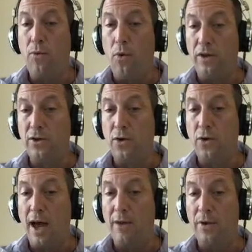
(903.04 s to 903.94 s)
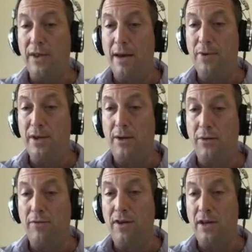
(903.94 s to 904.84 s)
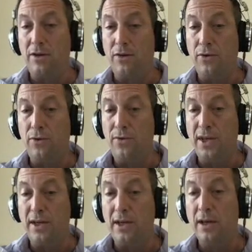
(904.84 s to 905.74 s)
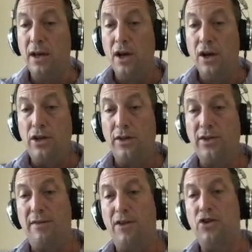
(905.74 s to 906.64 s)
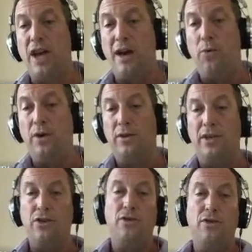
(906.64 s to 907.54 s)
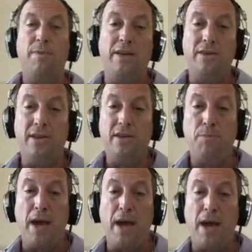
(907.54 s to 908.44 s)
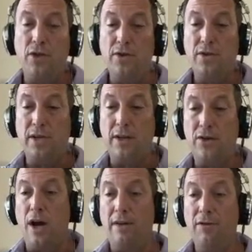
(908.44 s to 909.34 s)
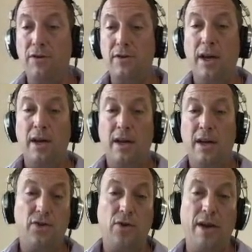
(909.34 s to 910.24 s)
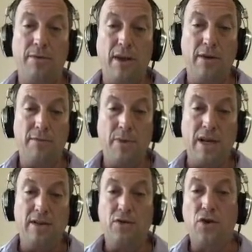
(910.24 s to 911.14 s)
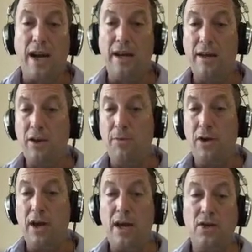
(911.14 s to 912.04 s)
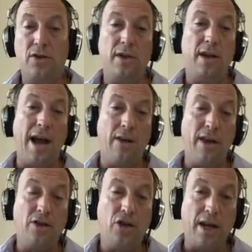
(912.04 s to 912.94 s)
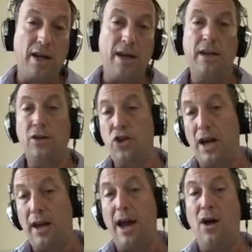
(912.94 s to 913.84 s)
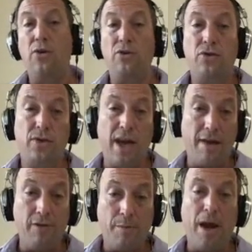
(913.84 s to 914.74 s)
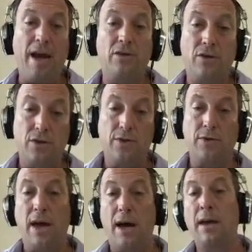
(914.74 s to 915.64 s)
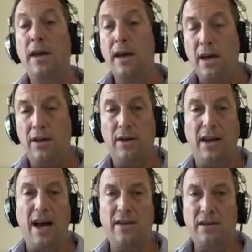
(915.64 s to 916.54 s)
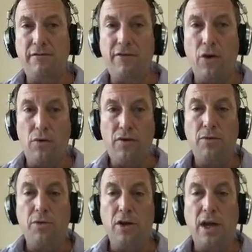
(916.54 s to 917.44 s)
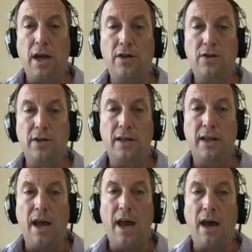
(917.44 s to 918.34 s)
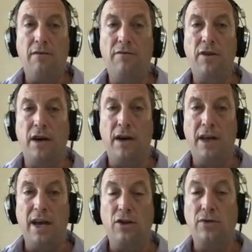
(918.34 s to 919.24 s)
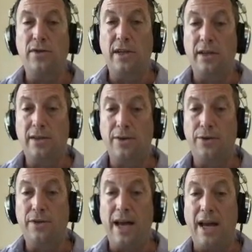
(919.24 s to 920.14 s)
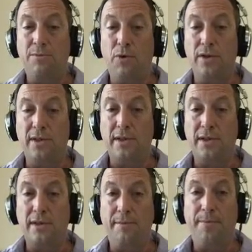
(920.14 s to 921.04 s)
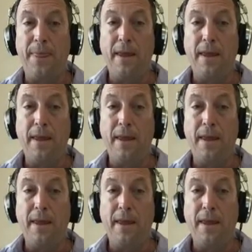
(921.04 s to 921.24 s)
what's going on with that particular vehicle and who's in it. You also have a chat window that's used by the dispatchers and drivers. And so that means a tracking communication and how they check in and check out. Do they have their passengers or not? And the constant flow of communication that they have, again, using this whole dashboard system.